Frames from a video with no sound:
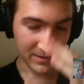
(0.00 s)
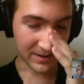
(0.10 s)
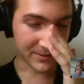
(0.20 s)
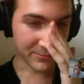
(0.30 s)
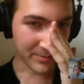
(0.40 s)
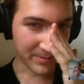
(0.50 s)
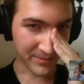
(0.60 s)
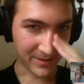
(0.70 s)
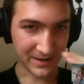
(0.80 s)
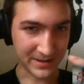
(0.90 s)
I don't remember
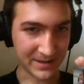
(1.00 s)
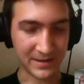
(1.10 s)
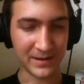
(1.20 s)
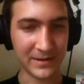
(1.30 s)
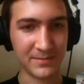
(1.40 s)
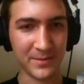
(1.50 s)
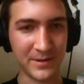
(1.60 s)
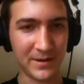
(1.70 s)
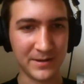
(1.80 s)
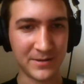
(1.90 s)
the exact date, but
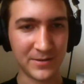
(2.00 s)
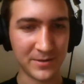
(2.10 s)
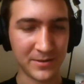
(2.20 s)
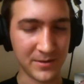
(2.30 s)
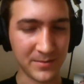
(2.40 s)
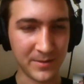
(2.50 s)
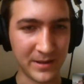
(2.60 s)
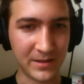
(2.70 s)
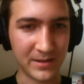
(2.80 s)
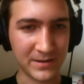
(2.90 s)
I said on the
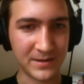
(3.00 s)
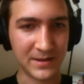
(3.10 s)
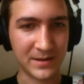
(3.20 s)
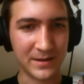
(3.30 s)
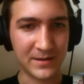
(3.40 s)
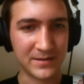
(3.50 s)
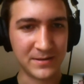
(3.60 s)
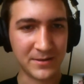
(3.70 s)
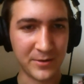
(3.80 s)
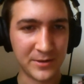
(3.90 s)
main list that
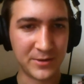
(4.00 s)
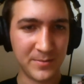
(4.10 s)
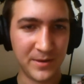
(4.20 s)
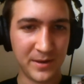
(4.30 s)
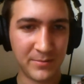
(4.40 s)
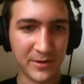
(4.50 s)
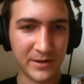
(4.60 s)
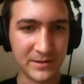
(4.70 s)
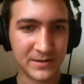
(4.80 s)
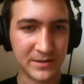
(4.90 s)
it's going to be
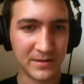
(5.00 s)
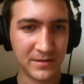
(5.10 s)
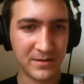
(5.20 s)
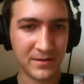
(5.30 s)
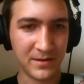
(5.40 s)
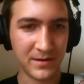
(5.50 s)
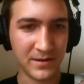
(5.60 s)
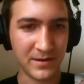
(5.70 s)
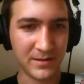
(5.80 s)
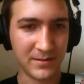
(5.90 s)
branched
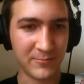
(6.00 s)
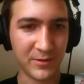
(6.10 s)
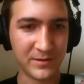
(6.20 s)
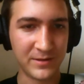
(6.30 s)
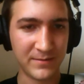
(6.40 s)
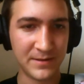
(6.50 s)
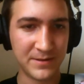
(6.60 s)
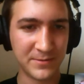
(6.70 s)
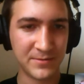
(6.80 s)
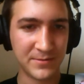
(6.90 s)
relatively
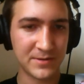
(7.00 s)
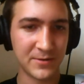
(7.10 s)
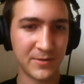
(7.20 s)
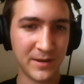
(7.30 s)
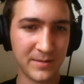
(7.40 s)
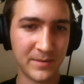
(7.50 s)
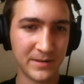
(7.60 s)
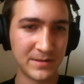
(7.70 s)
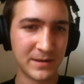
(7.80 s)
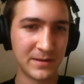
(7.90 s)
soon, so that
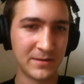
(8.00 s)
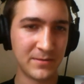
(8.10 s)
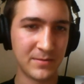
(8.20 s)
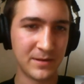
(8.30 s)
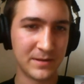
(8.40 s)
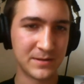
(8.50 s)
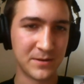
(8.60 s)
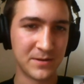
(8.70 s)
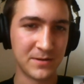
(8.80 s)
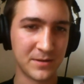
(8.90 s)
means that it's
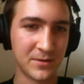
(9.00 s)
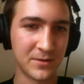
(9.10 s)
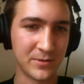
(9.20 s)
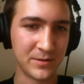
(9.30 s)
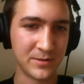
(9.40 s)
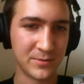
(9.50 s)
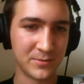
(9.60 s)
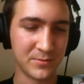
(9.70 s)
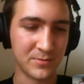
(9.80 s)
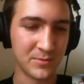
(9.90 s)
not going
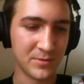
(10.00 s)
to